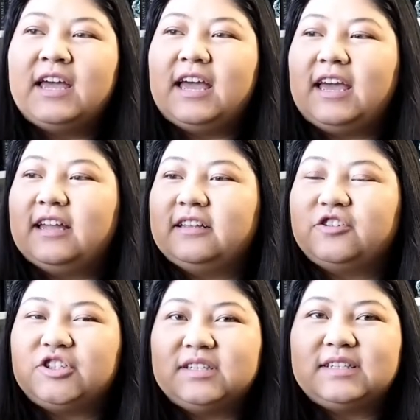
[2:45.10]
And
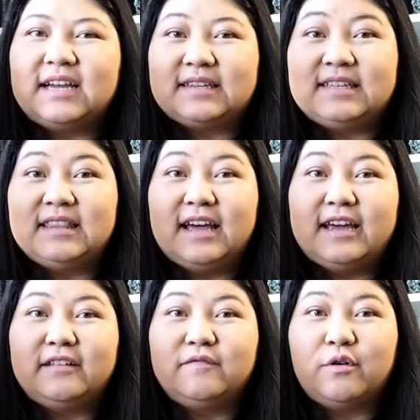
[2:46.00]
she's next in
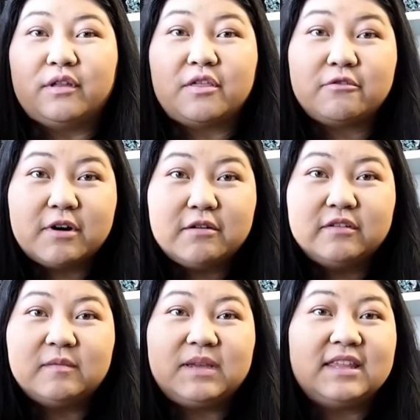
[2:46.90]
line for the throne
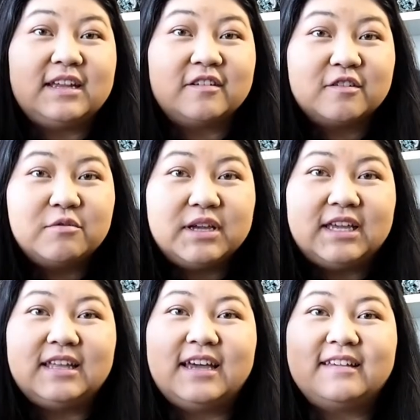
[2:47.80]
to be the next
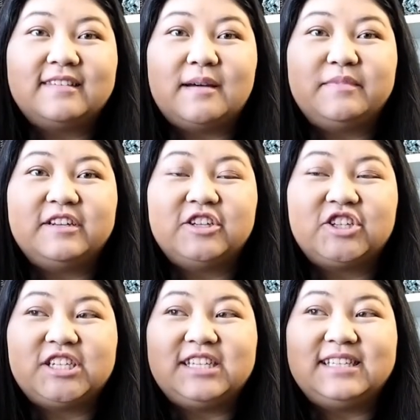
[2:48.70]
queen, except
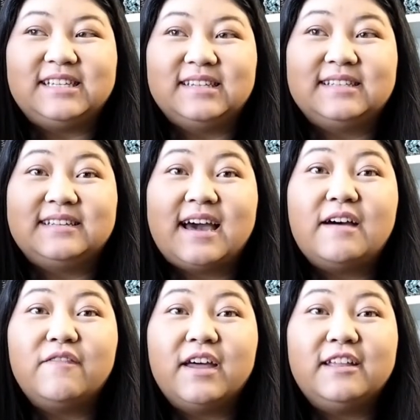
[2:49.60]
she doesn't
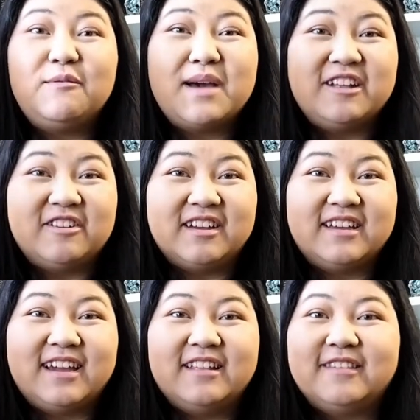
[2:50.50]
have any magic.
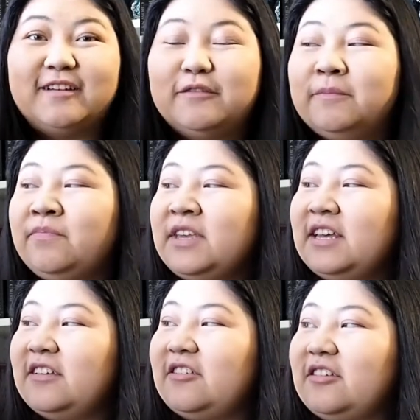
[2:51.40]
And so
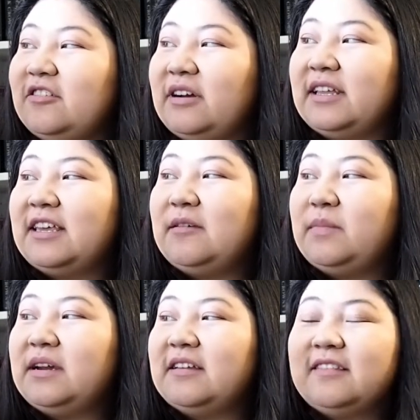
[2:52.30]
she's trying to keep
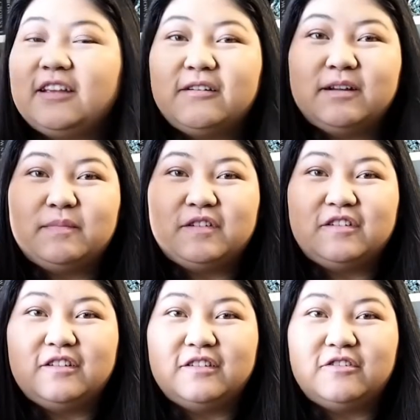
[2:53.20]
it a secret, but
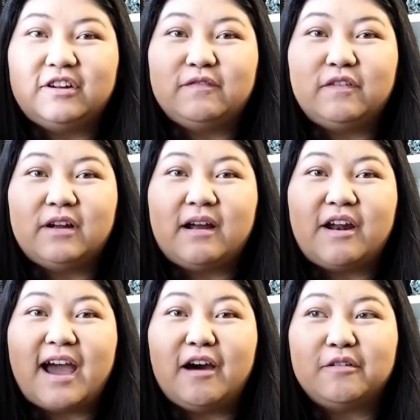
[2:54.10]
she's also trying to figure out
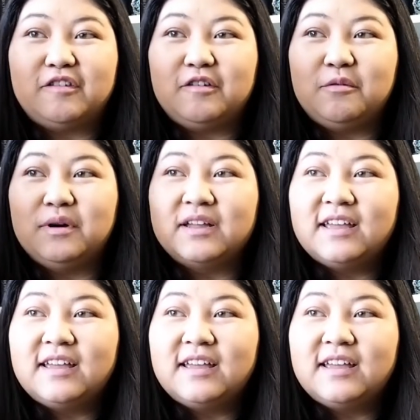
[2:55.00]
how to